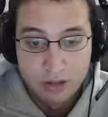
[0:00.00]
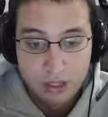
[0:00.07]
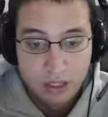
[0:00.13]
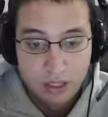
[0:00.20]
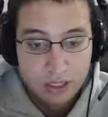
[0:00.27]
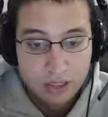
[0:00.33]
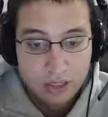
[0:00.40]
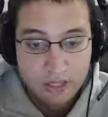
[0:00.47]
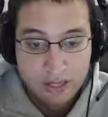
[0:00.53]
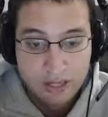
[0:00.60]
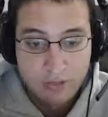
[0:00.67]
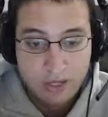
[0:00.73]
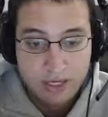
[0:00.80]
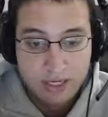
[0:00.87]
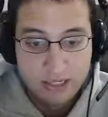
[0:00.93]
same
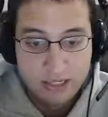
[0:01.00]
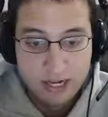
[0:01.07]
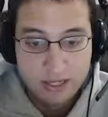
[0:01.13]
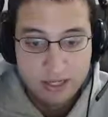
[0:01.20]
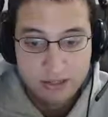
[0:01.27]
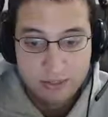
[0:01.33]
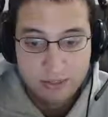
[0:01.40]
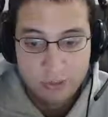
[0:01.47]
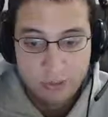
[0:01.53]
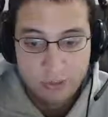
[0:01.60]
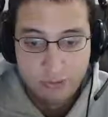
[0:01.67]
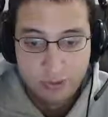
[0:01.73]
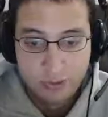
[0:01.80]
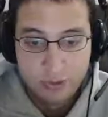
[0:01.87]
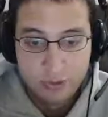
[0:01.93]
thing. He's got some swift
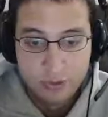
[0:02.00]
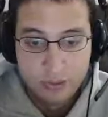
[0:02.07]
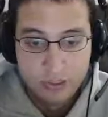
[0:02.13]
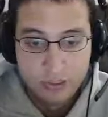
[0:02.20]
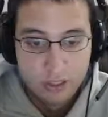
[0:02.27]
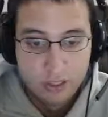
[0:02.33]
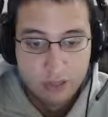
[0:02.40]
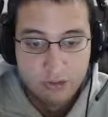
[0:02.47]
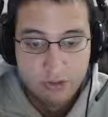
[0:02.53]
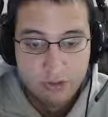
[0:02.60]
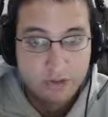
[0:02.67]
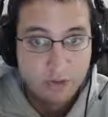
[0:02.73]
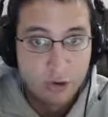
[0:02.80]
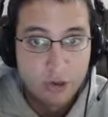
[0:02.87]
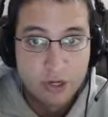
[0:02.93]
runes. This
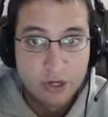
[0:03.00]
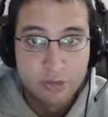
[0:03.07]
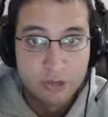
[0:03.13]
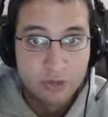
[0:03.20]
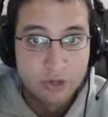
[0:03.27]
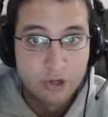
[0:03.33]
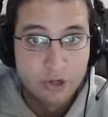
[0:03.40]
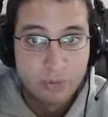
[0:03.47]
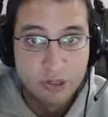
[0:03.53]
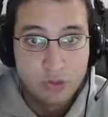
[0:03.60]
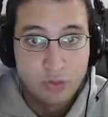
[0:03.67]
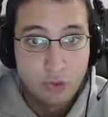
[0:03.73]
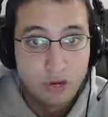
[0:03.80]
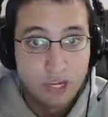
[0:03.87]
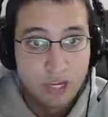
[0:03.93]
focus rune took me
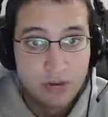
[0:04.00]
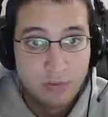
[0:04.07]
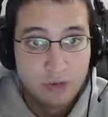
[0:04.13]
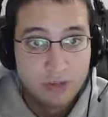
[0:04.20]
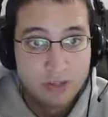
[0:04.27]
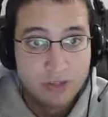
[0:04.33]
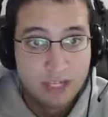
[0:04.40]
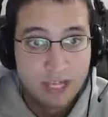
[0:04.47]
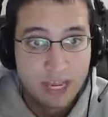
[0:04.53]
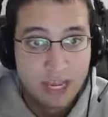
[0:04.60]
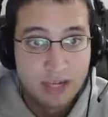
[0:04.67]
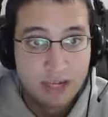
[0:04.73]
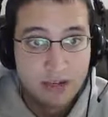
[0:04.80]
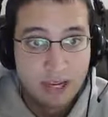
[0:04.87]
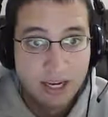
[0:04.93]
28 runs to get.
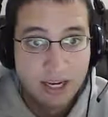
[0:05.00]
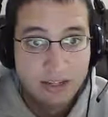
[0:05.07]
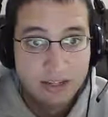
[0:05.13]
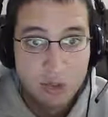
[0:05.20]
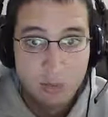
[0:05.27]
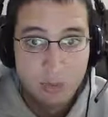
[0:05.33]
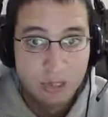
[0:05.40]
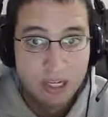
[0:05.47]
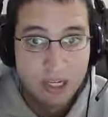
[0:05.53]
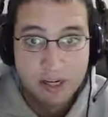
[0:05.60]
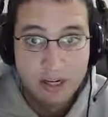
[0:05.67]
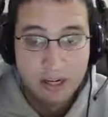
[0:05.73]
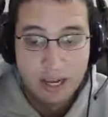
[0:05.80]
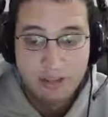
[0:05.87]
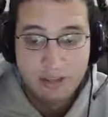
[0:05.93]
I got super lucky
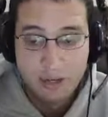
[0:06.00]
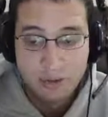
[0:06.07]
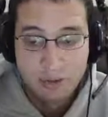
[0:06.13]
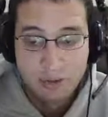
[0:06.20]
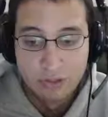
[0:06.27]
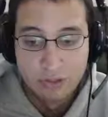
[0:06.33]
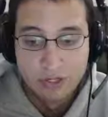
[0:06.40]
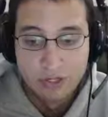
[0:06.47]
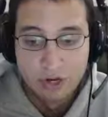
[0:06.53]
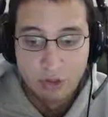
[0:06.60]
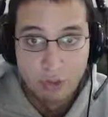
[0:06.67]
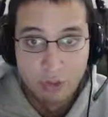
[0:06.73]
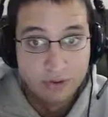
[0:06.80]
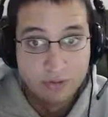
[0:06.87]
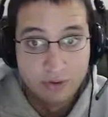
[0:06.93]
again. That is a three star
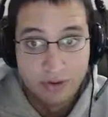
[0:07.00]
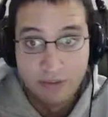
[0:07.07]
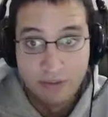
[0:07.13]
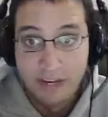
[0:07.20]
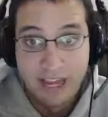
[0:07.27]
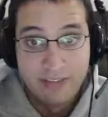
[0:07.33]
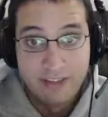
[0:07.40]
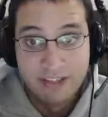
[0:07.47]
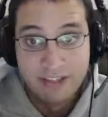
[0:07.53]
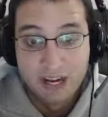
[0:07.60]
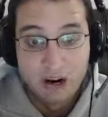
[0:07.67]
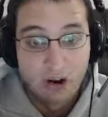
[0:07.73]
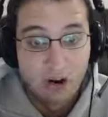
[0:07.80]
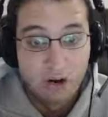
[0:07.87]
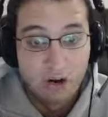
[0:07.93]
one. Again, that's out of
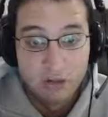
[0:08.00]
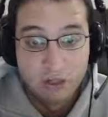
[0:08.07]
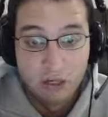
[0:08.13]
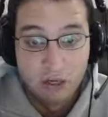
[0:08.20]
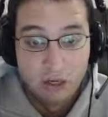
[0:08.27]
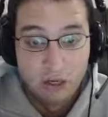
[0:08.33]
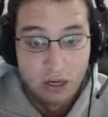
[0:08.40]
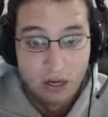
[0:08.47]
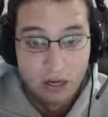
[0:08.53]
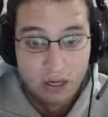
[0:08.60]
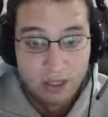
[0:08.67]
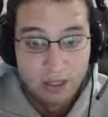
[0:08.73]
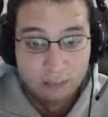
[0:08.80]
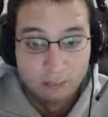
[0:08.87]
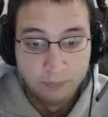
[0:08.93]
hard. Um,